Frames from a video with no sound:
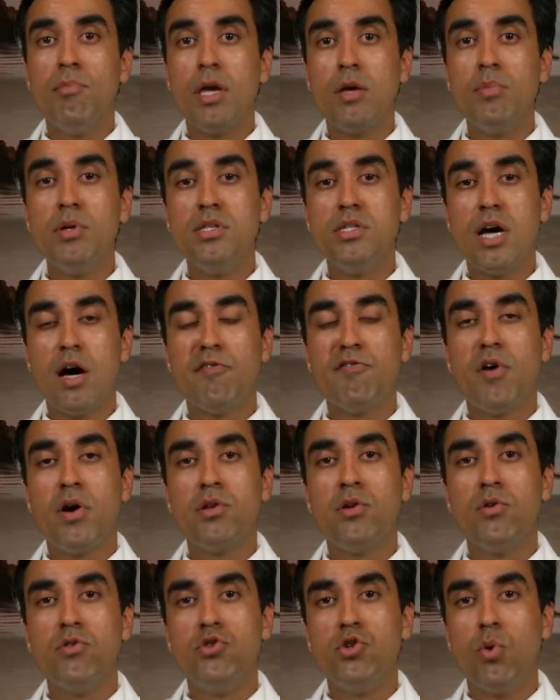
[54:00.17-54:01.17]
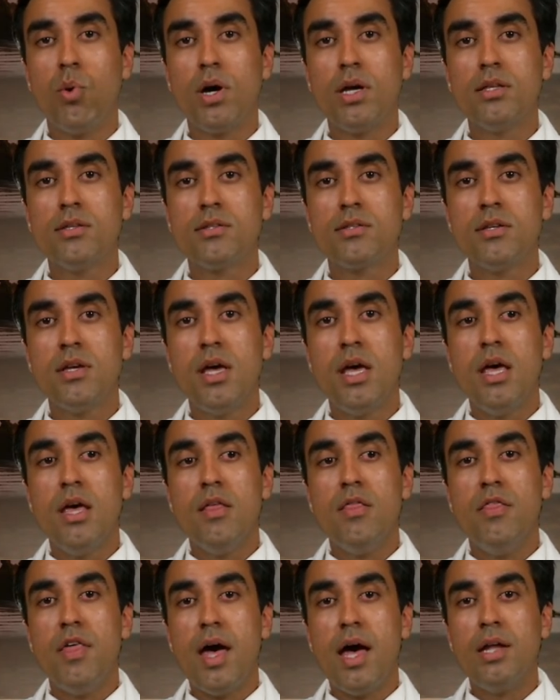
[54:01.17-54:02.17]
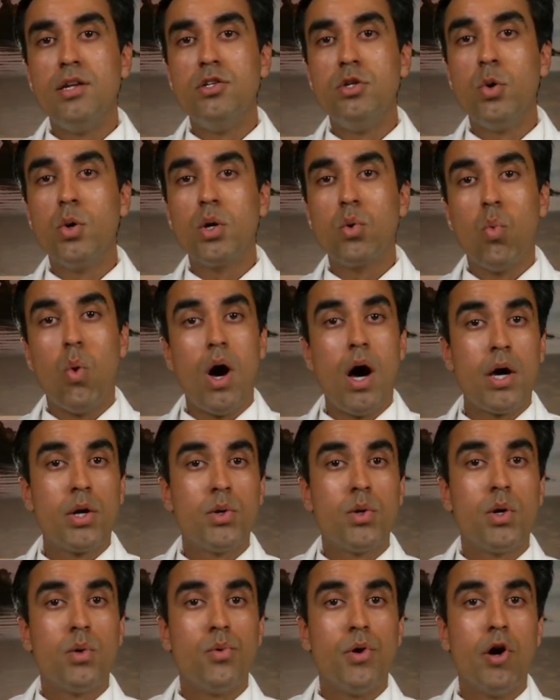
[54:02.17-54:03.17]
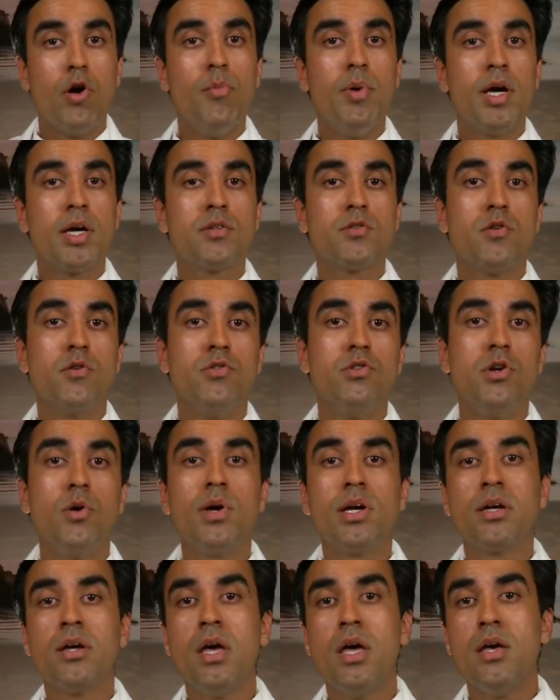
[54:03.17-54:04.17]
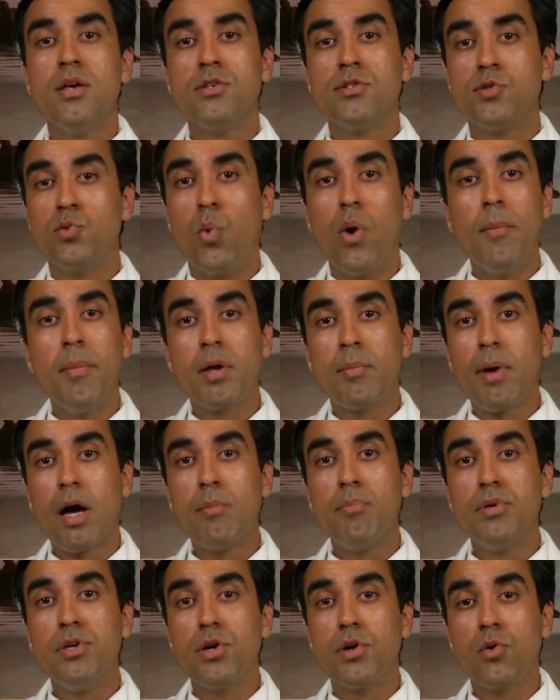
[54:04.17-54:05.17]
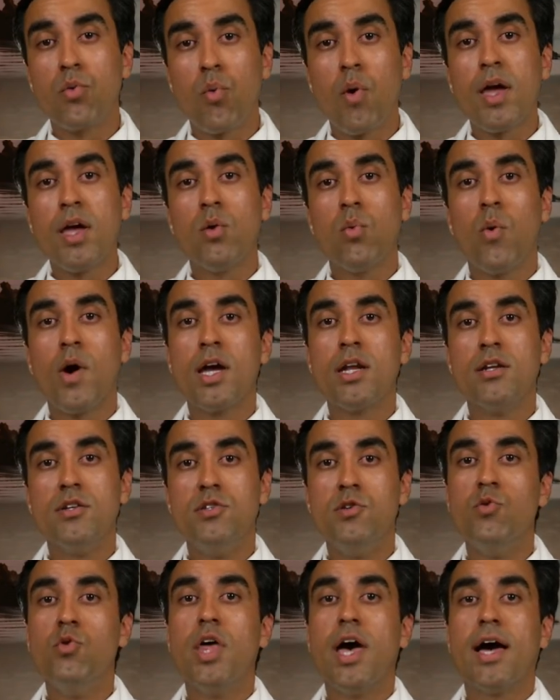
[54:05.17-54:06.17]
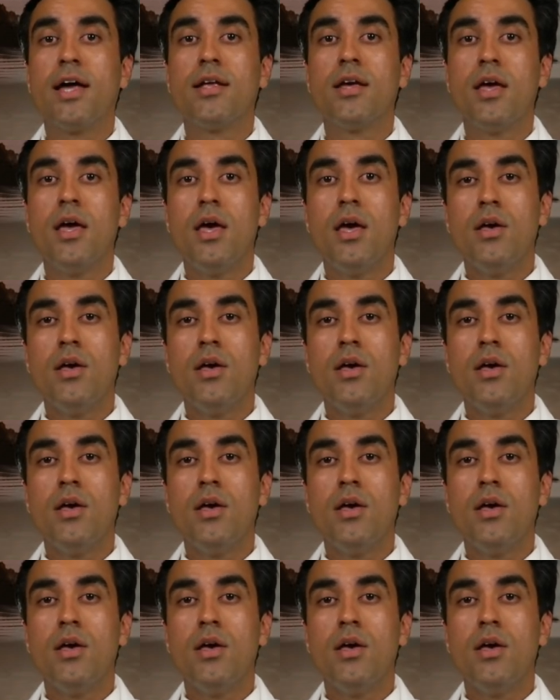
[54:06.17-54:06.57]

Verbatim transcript: may be tough on your joints then doing water aerobics or doing swimming might be a great way to do that.